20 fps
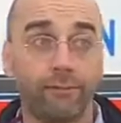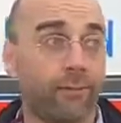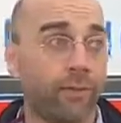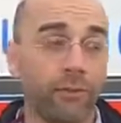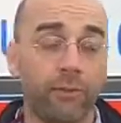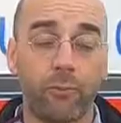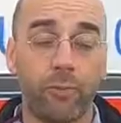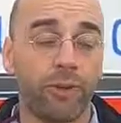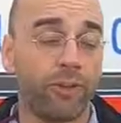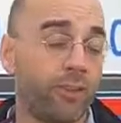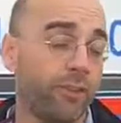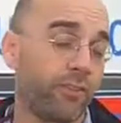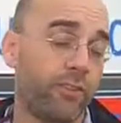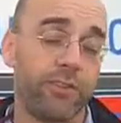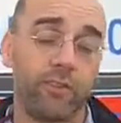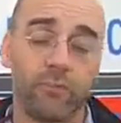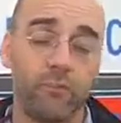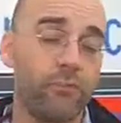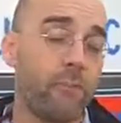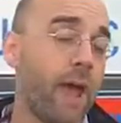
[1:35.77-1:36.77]
there's been just
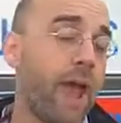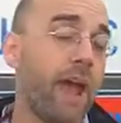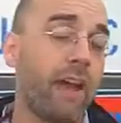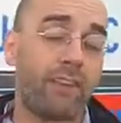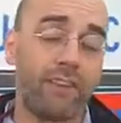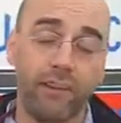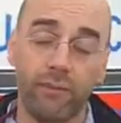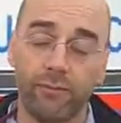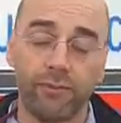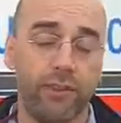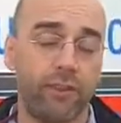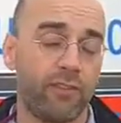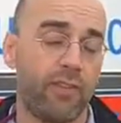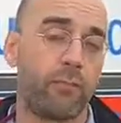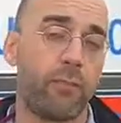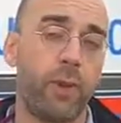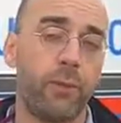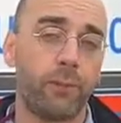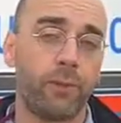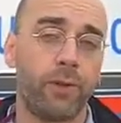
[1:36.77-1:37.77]
this mass influx
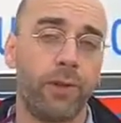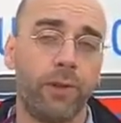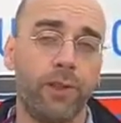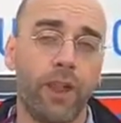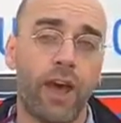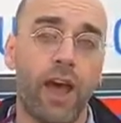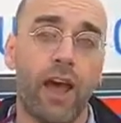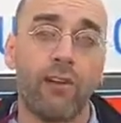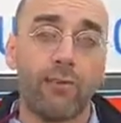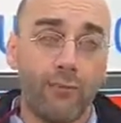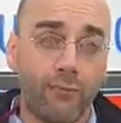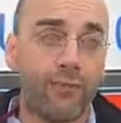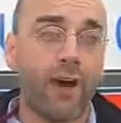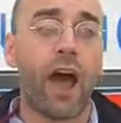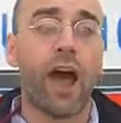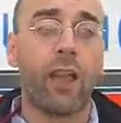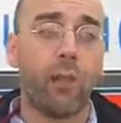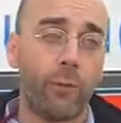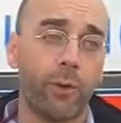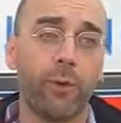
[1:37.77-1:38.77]
of people online
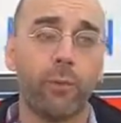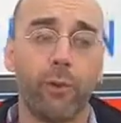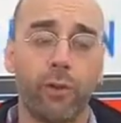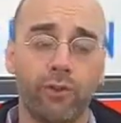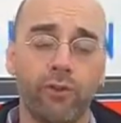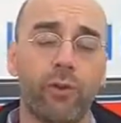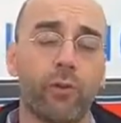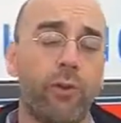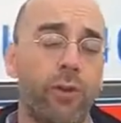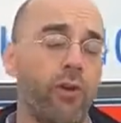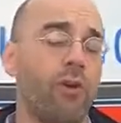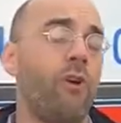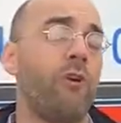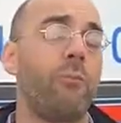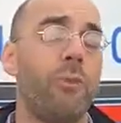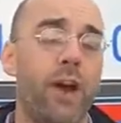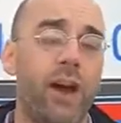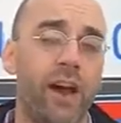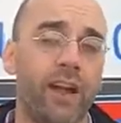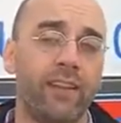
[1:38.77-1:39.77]
following what's going
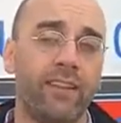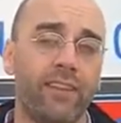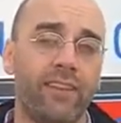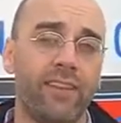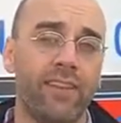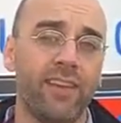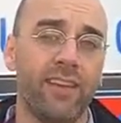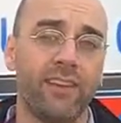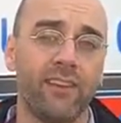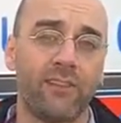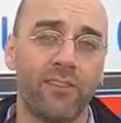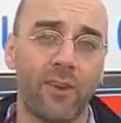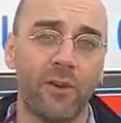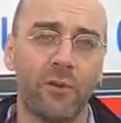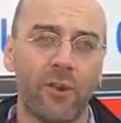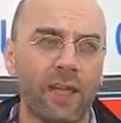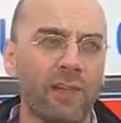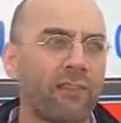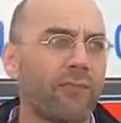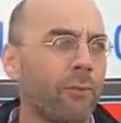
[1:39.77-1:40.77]
on behind the scenes.
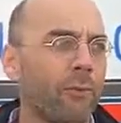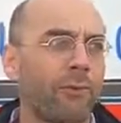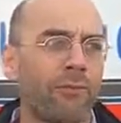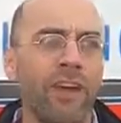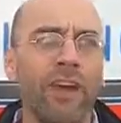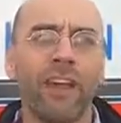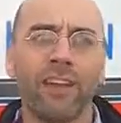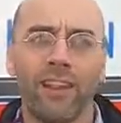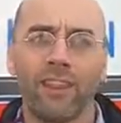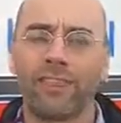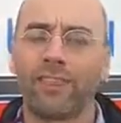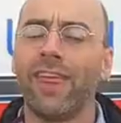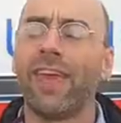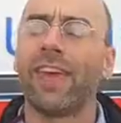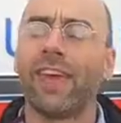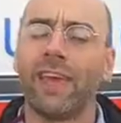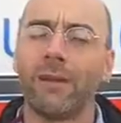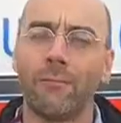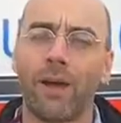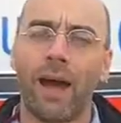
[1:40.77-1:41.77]
So that's sort of the
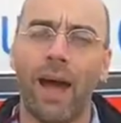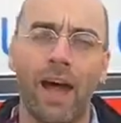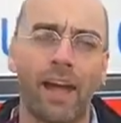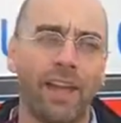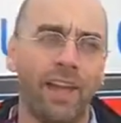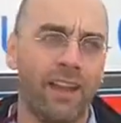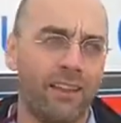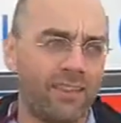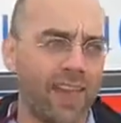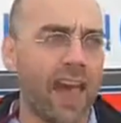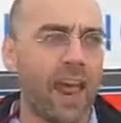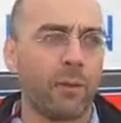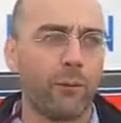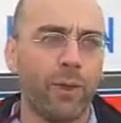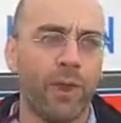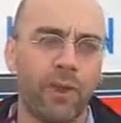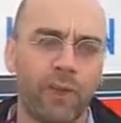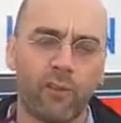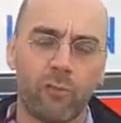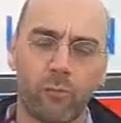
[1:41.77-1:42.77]
thinking behind it, is how do
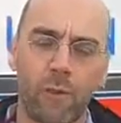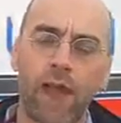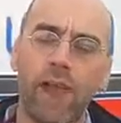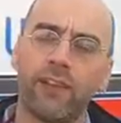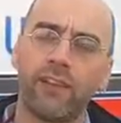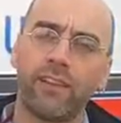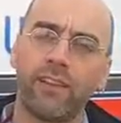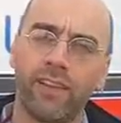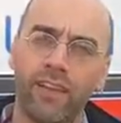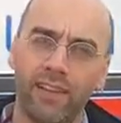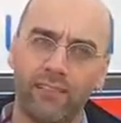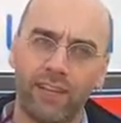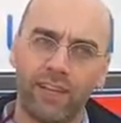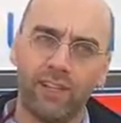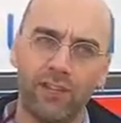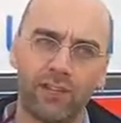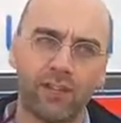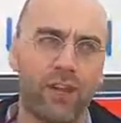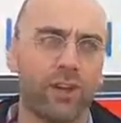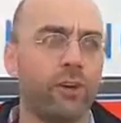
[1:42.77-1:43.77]
we expand the
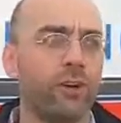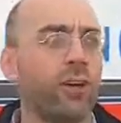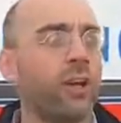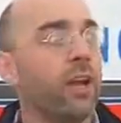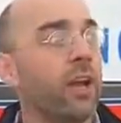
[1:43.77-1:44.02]
TV show?